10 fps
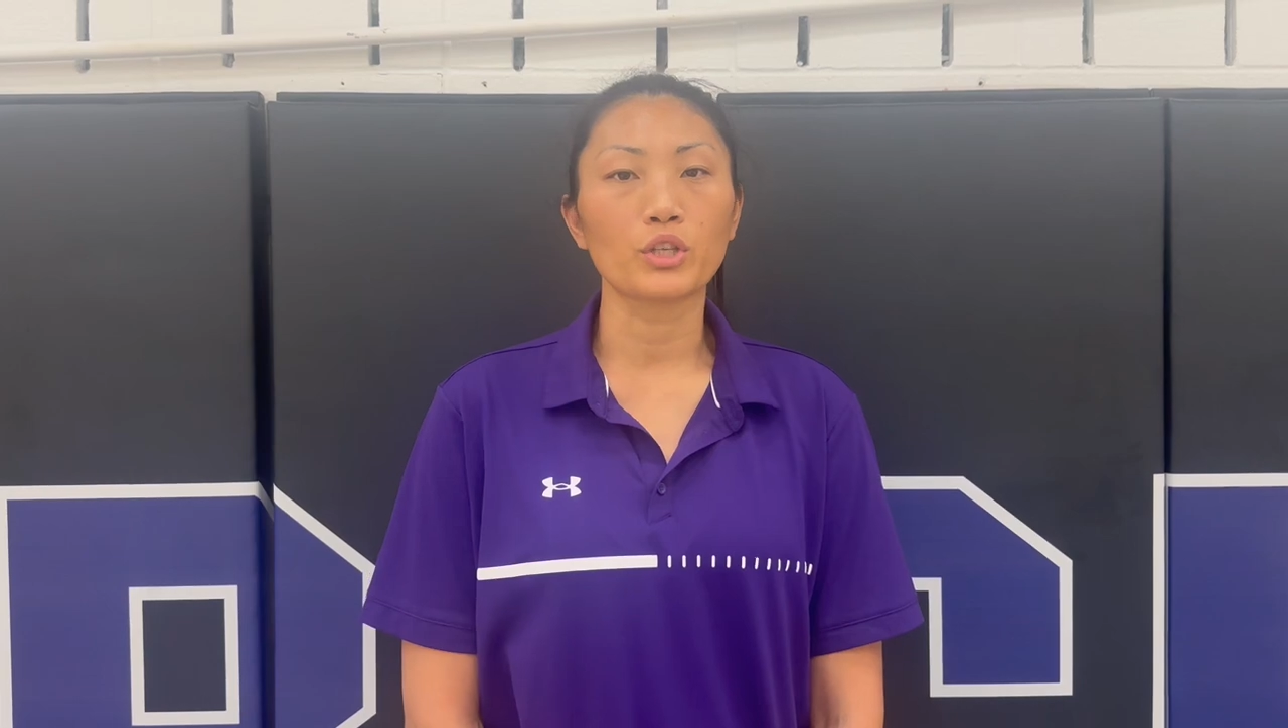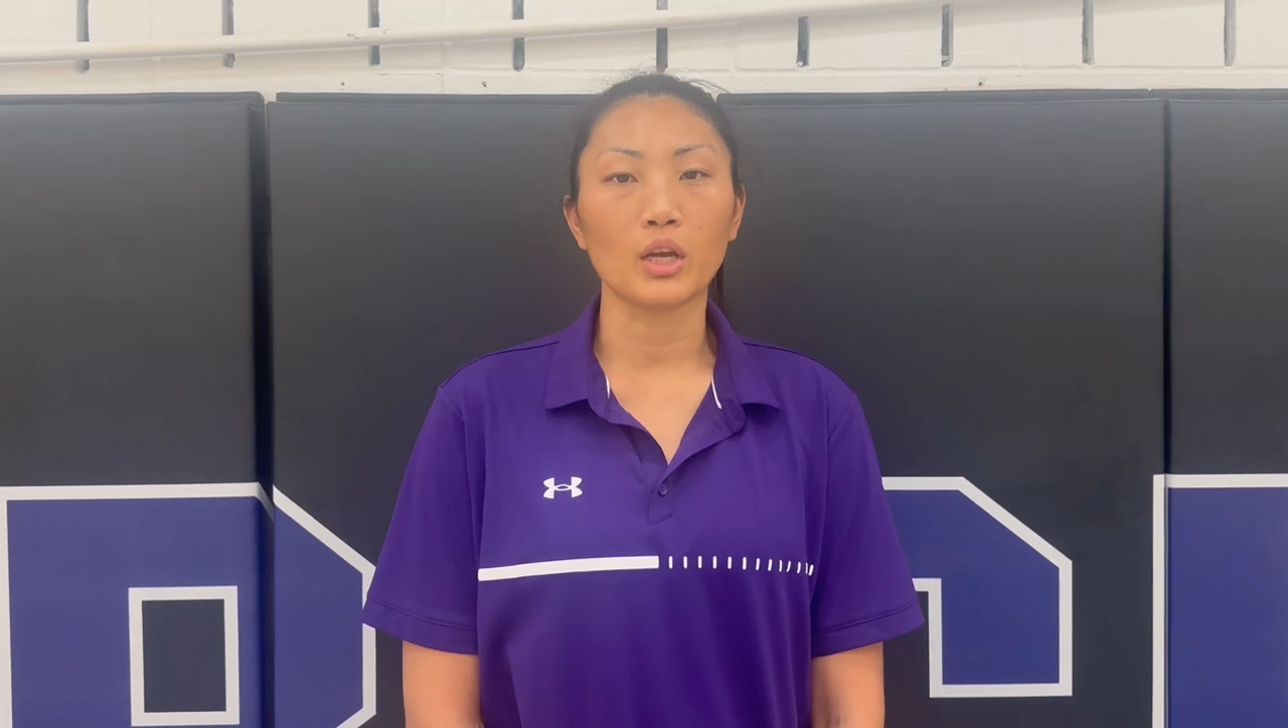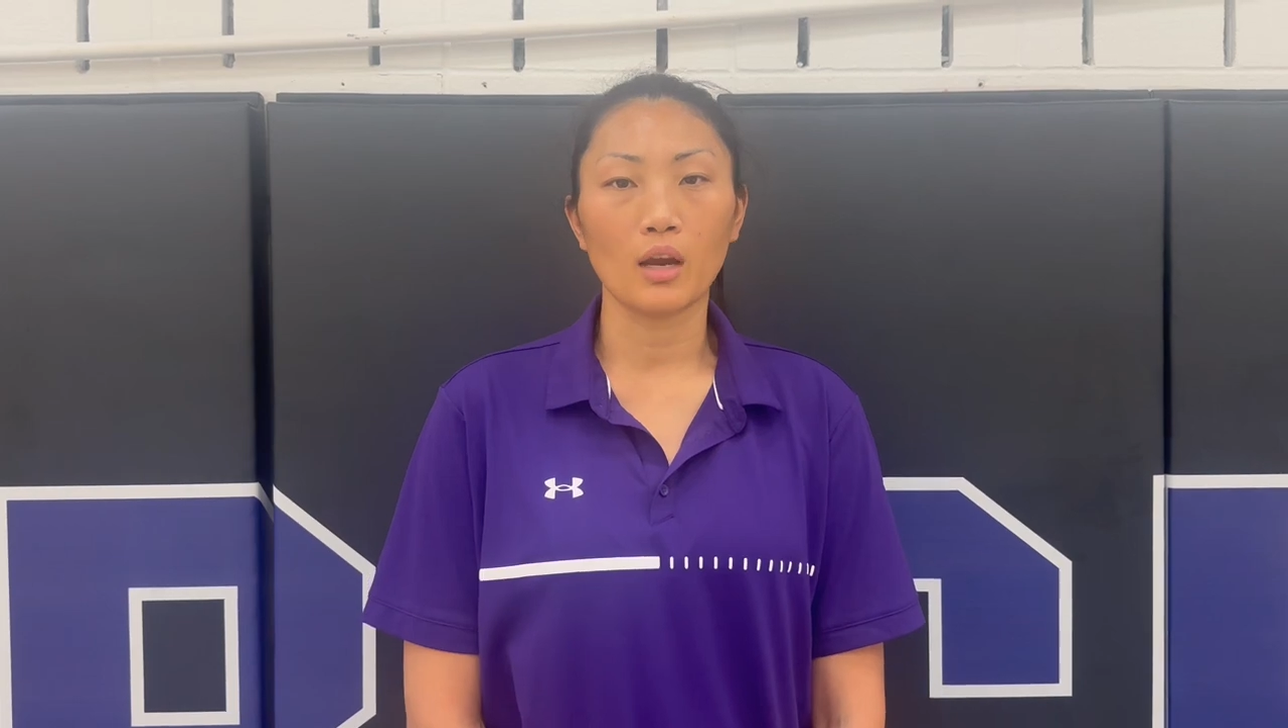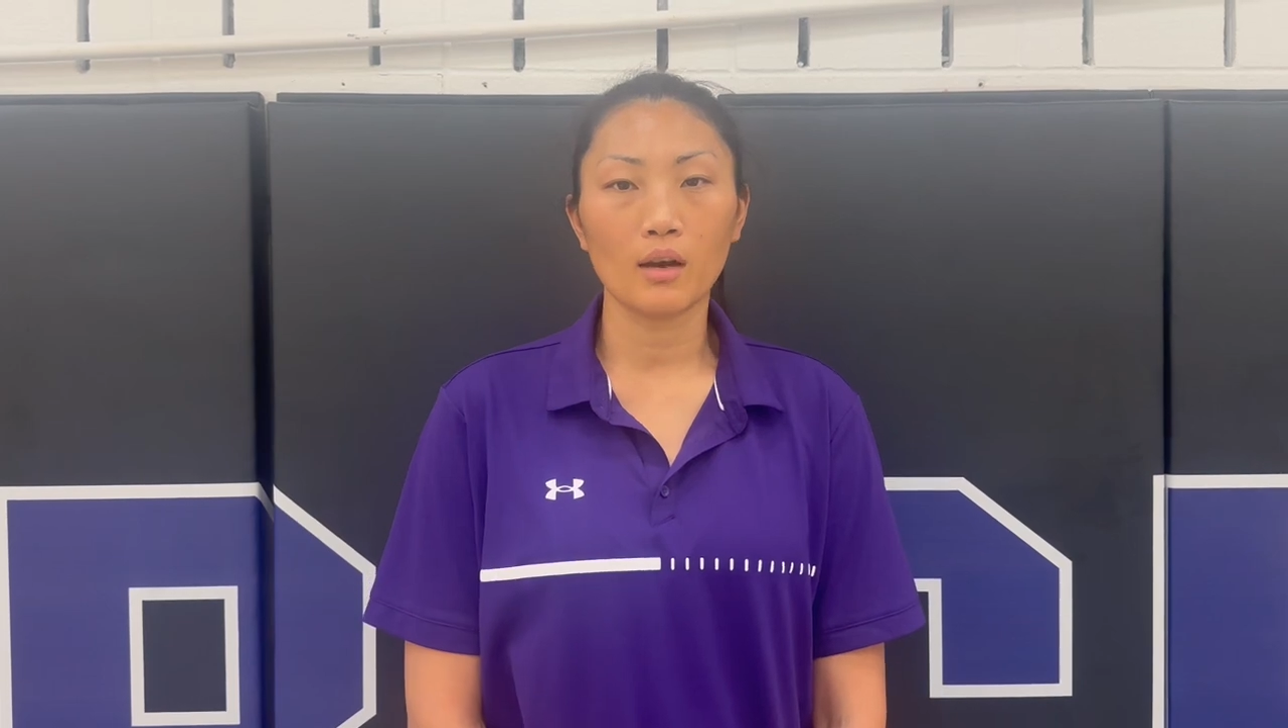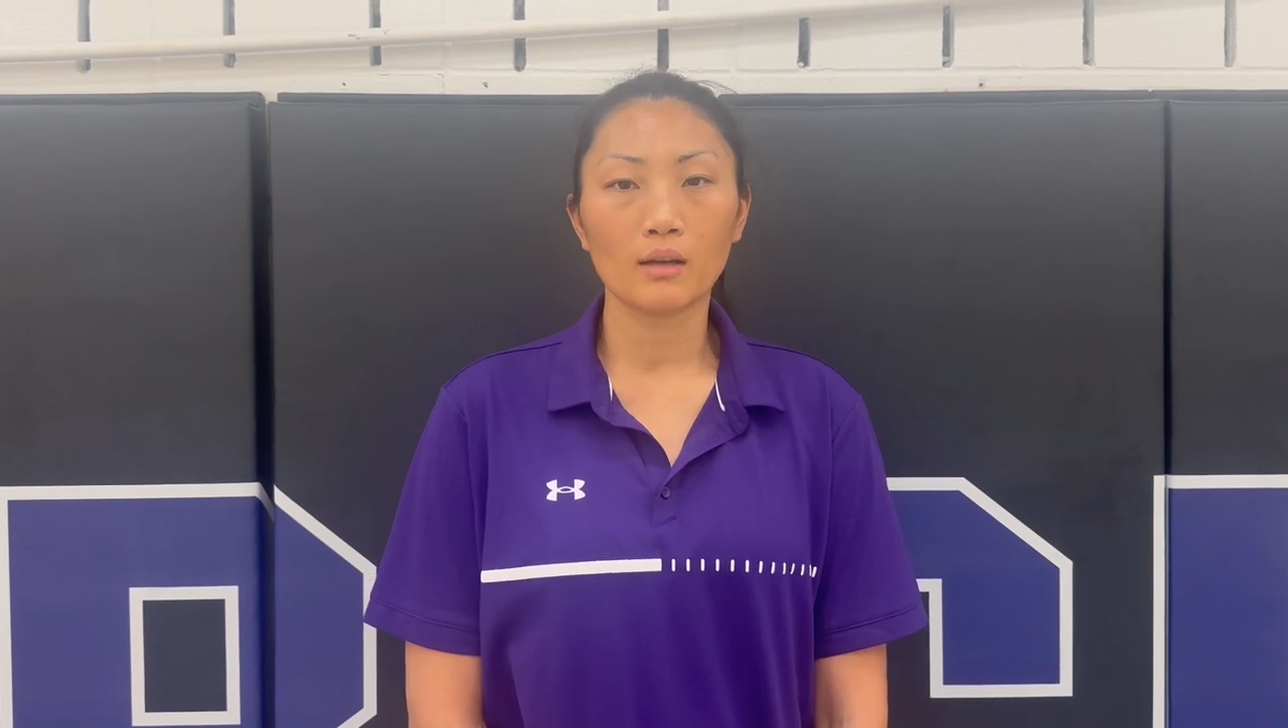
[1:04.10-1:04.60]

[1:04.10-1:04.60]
share.